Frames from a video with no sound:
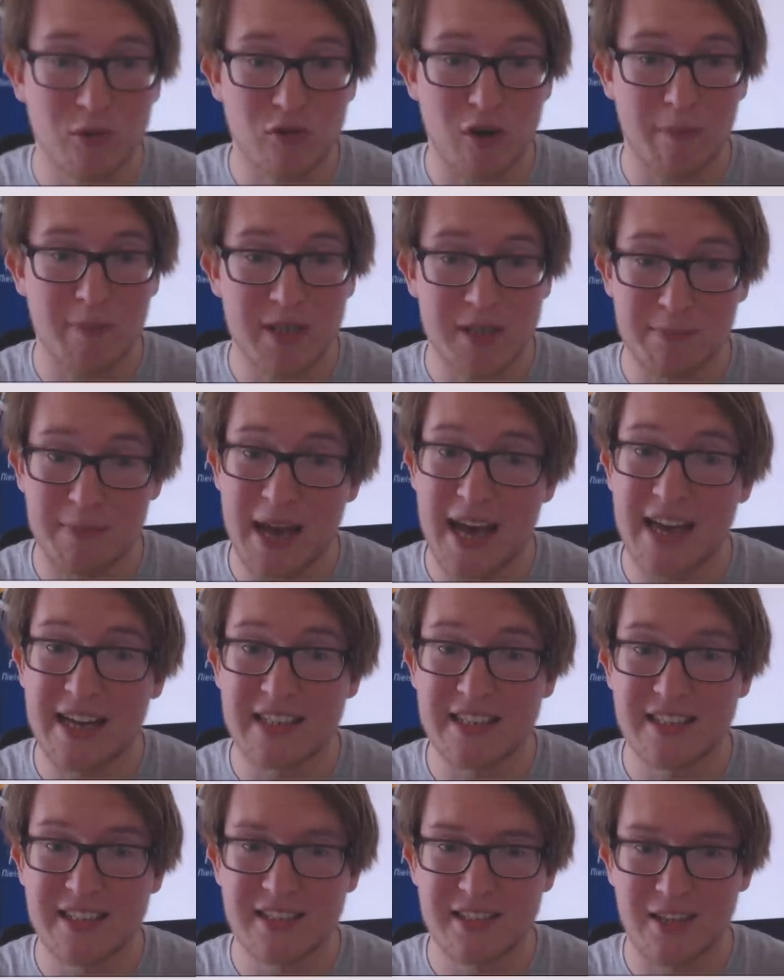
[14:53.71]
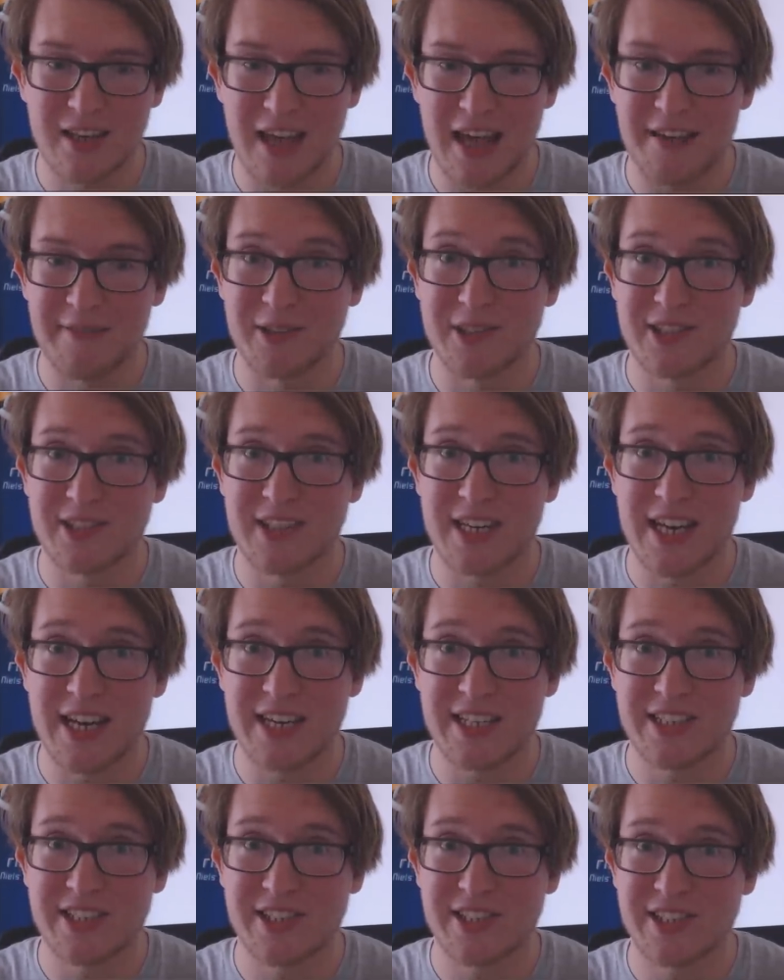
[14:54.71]
drop his pants live on
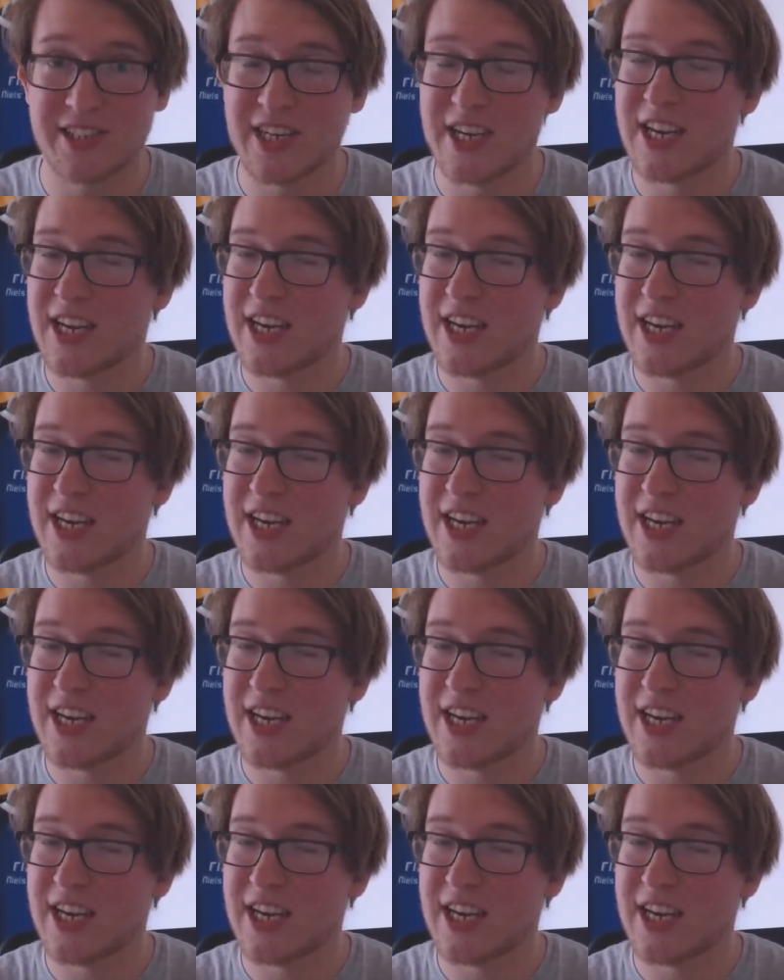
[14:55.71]
stage